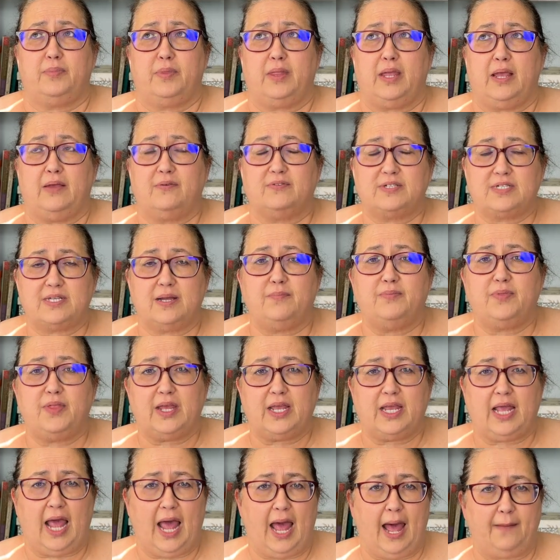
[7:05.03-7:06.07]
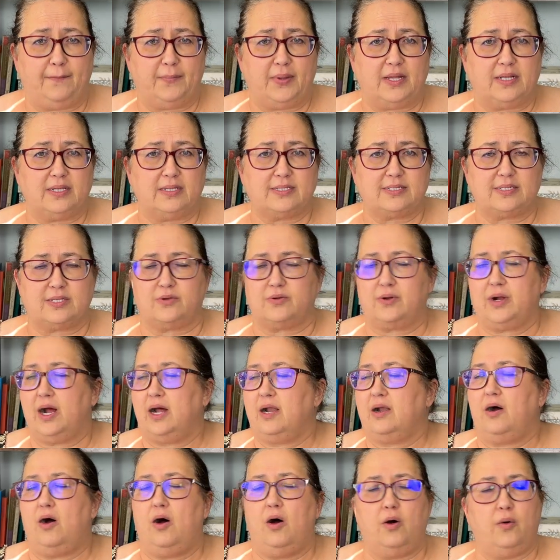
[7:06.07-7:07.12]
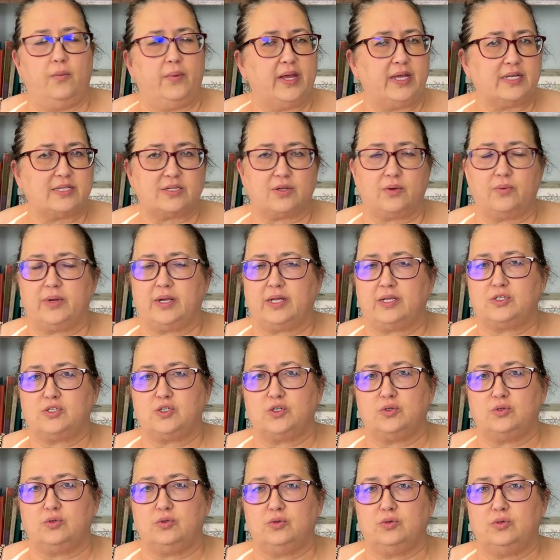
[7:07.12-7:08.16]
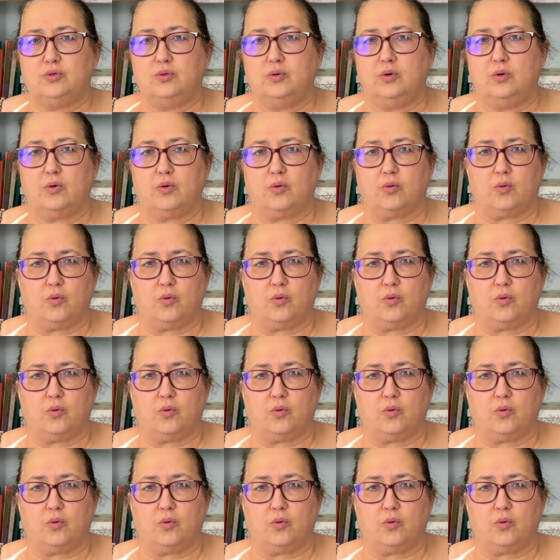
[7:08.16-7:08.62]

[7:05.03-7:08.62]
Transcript: if something happens, they're not always going to